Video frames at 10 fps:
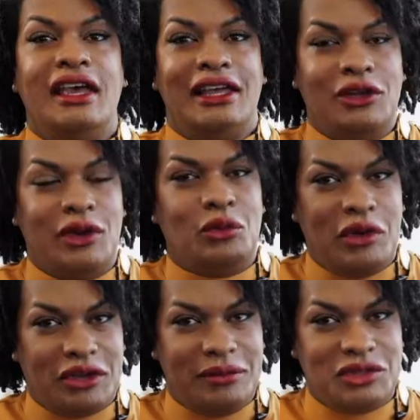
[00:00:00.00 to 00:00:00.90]
Hello and
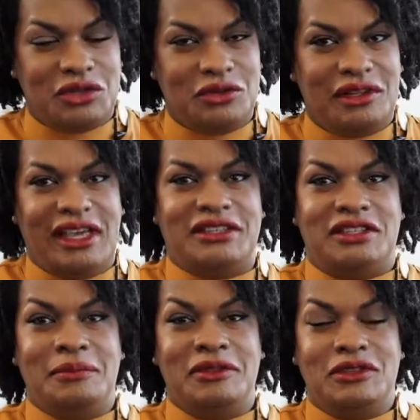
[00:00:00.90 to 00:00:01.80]
welcome to The Last
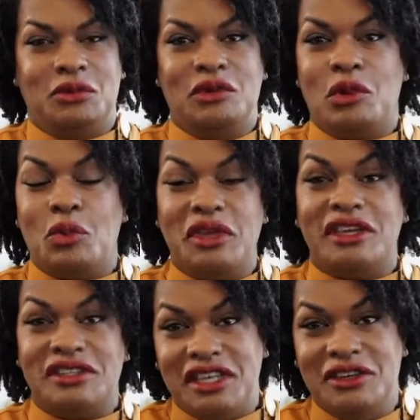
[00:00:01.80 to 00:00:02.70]
Sip this week, where we
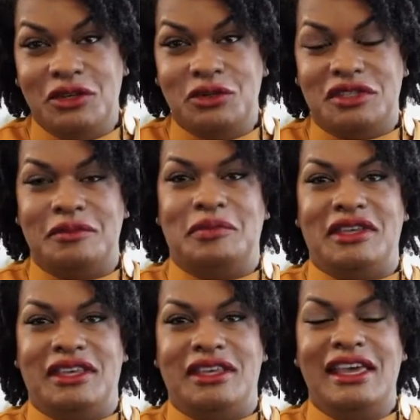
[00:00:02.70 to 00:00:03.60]
continue to
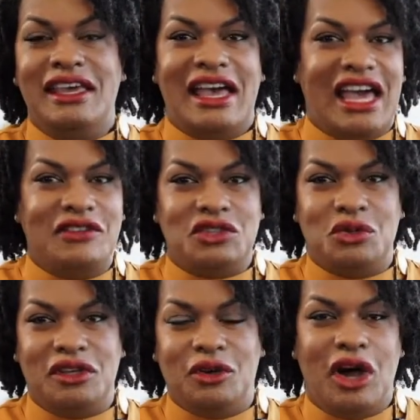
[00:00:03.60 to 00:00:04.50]
be out of
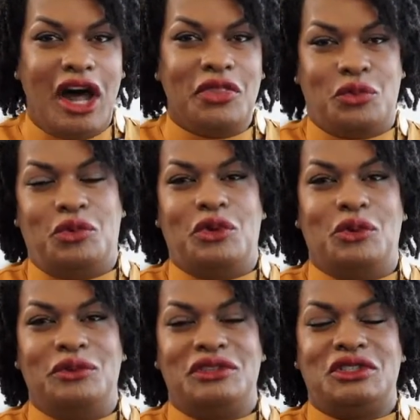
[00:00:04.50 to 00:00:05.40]
studio on the
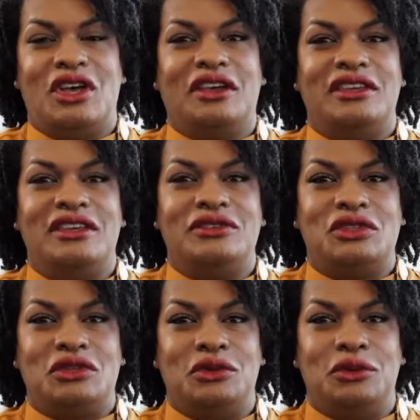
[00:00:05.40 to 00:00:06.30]
road talking
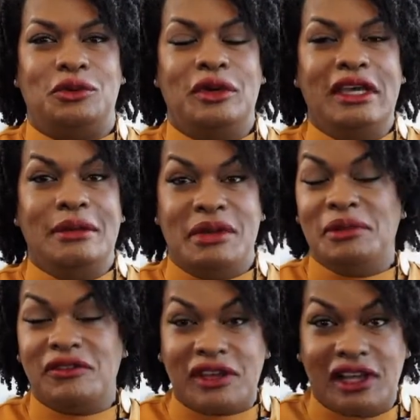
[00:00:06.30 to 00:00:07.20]
to
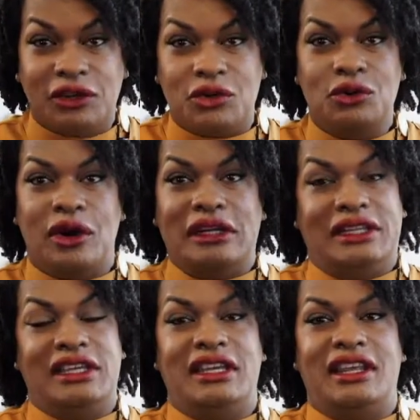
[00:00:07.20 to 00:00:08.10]
people of color who are
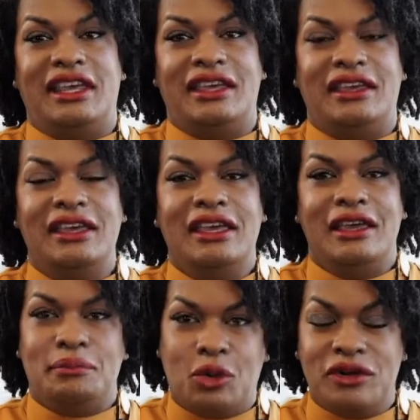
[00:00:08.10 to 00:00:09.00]
leading
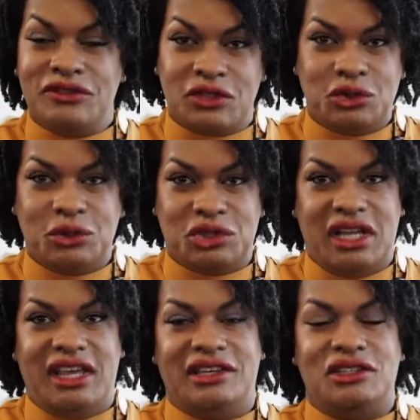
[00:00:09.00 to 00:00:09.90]
important social
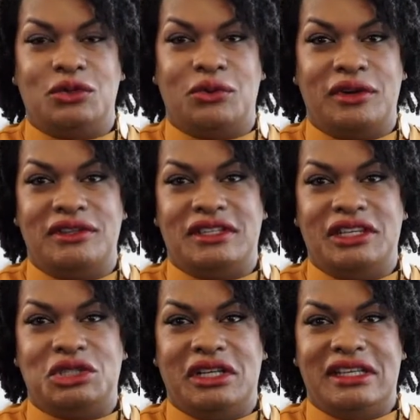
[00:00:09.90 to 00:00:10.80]
change
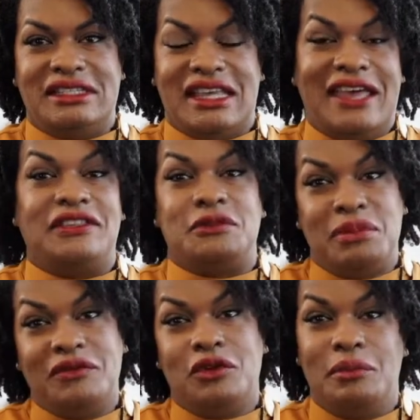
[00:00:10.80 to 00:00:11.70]
organizations at this
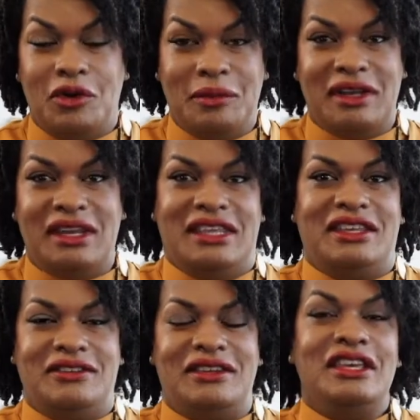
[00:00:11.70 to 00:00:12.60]
pivotal moment
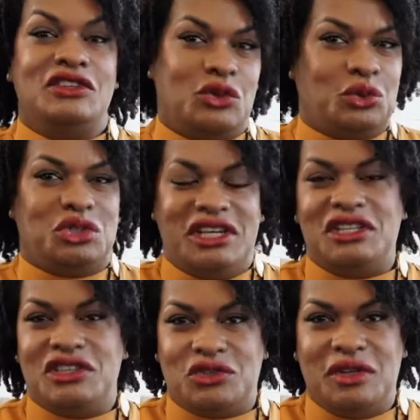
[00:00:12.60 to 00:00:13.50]
in social change
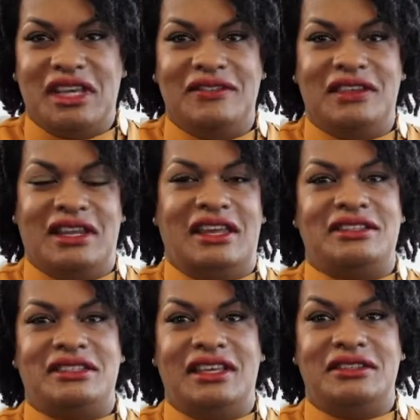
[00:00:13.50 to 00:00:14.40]
history in the United
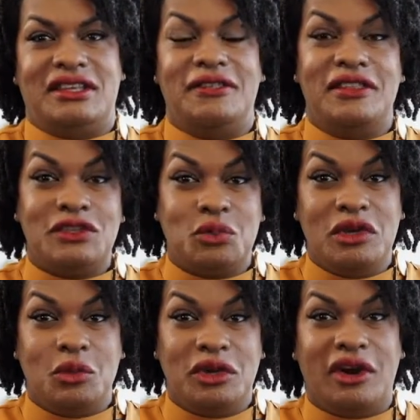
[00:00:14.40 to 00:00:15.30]
States. And this
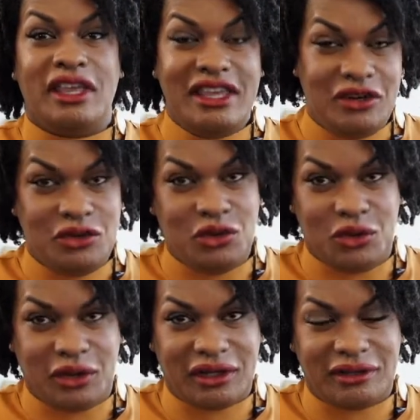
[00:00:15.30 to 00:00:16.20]
week we are in New
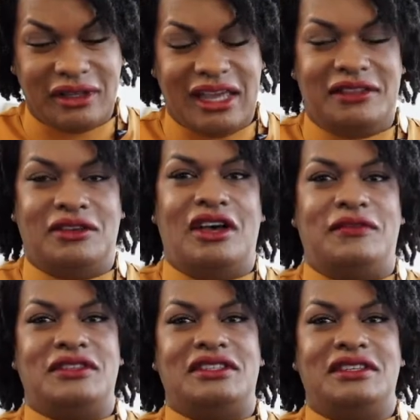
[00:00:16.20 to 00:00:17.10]
York at the
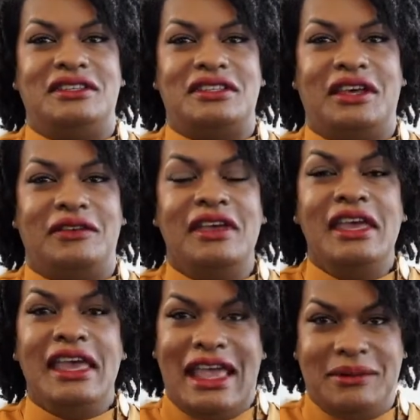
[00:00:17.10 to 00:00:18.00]
offices of
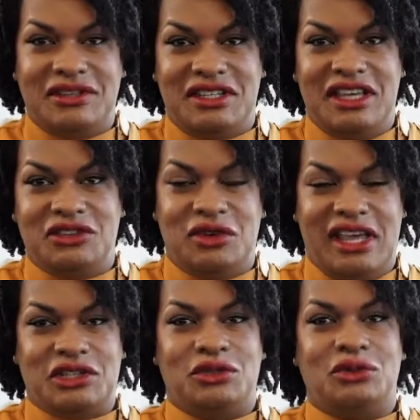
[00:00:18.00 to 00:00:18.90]
Amnesty
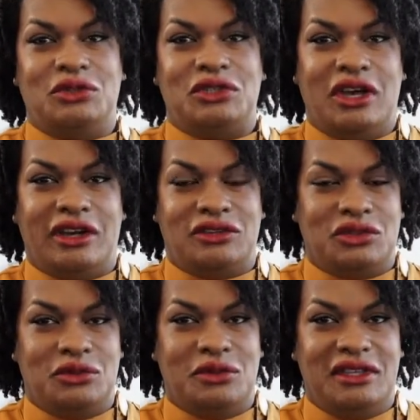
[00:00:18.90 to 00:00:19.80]
International to talk
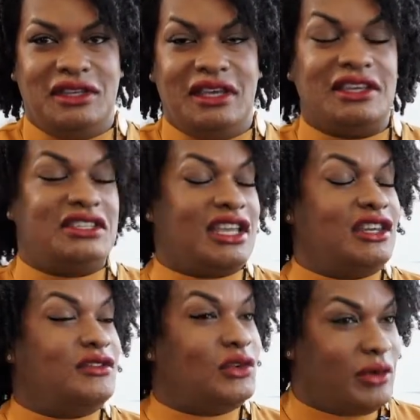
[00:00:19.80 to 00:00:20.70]
to the
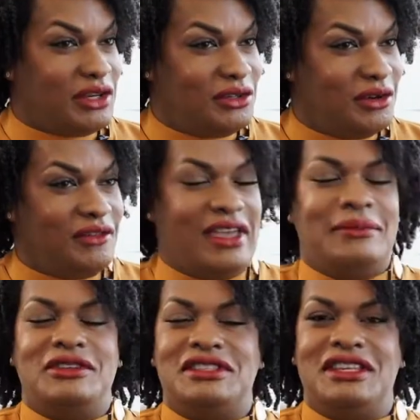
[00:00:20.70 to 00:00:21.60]
executive director of
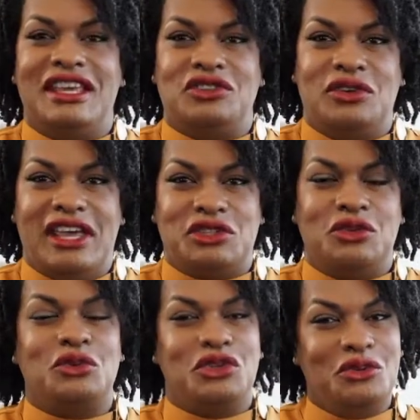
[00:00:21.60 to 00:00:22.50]
Amnesty
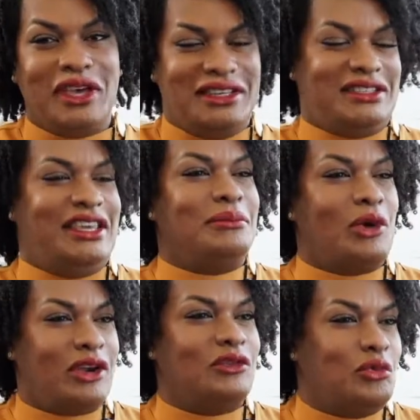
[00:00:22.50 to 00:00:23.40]
International USA, Margaret